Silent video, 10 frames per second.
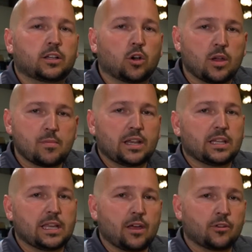Going back
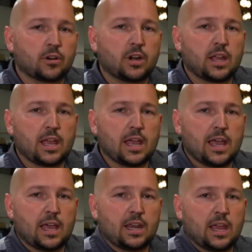together, it
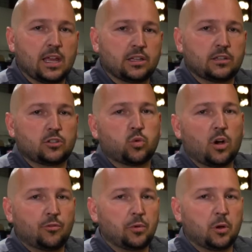had a
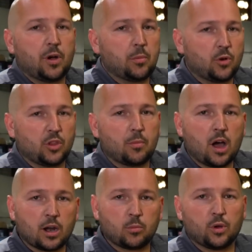12 mil pump on the
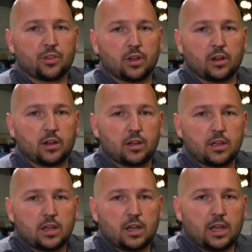bottom with a
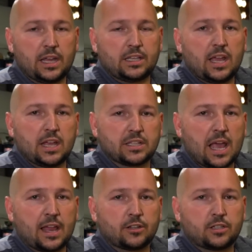ATS
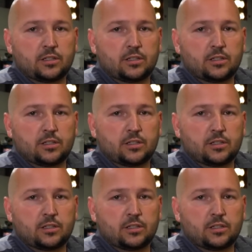added